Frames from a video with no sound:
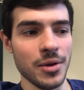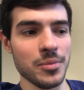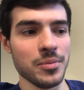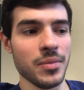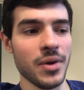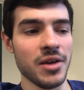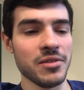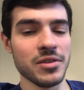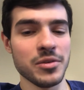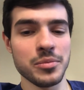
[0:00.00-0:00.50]

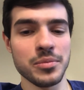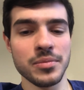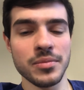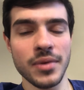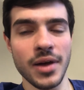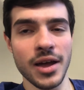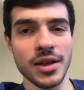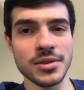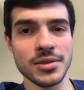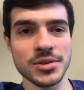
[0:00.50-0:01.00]
having
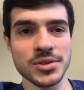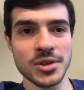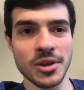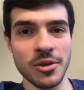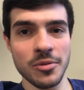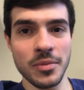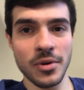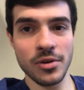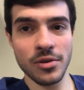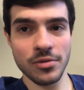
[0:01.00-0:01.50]
had the
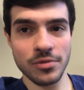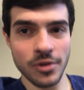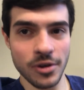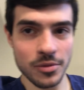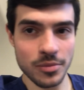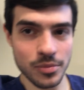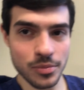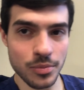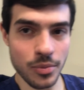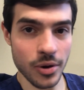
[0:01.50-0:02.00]
same amount of
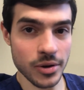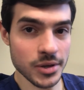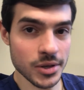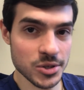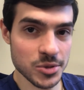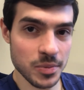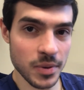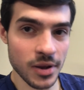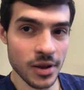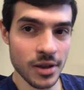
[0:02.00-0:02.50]
fun
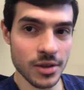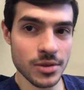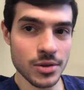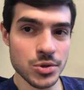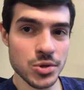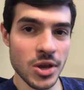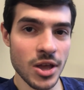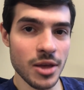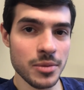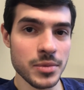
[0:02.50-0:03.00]
participating in the
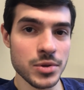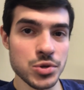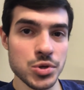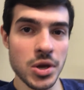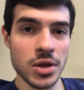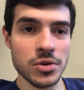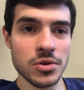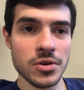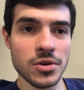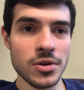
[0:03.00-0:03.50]
jam in
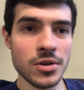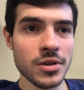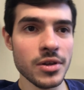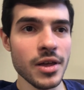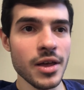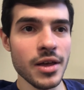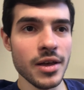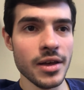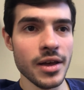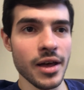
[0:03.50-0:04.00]
general
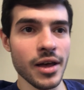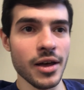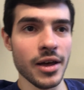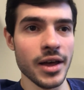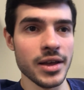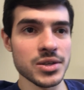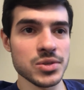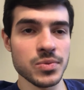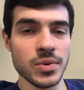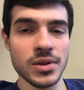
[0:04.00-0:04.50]

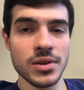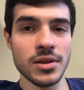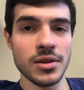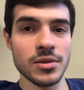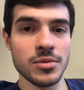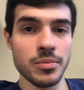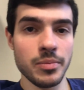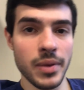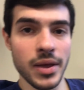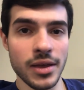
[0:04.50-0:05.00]
as we did
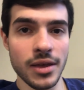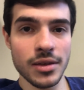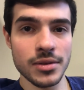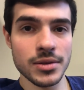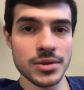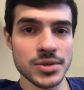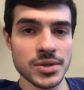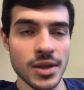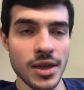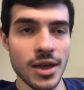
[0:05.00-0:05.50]
making
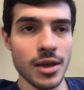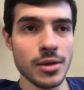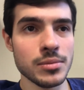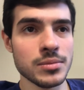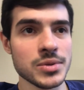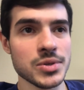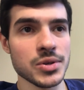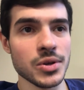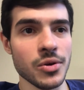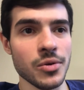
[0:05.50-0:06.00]
this game.
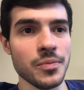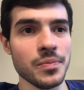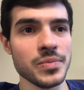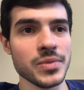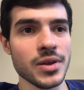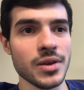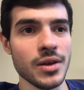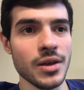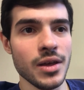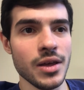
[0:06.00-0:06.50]
So
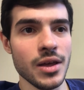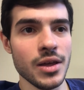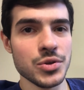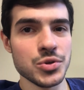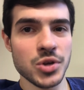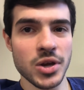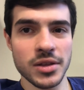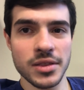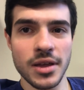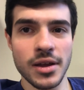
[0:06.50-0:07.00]

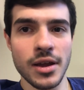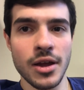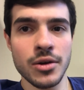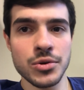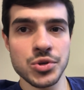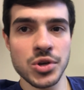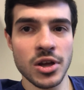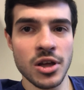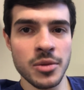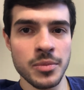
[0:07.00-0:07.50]
check that out.
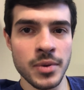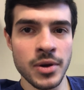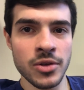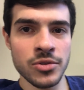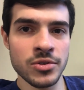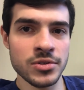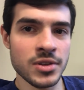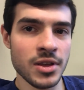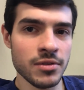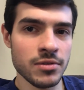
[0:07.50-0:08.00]
Check out my
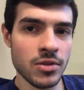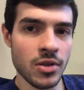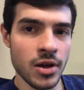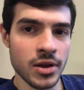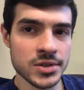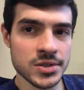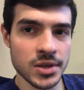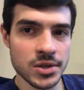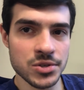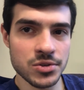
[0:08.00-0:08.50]
other
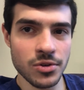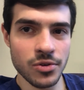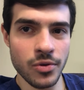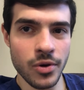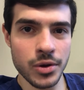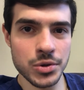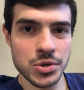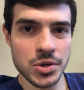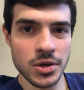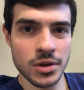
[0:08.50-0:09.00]
devlogs. Thanks for
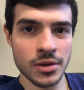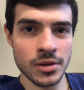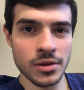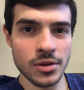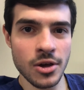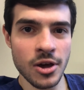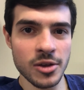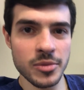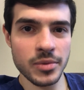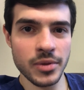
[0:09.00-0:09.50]
watching.
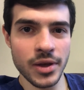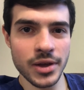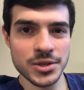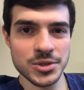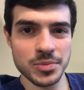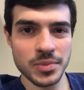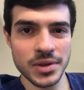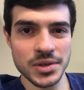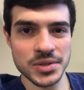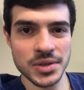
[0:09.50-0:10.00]
God bless.
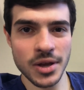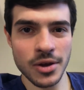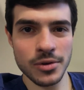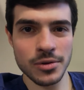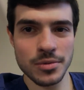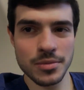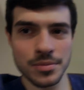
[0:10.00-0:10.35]
Peace out.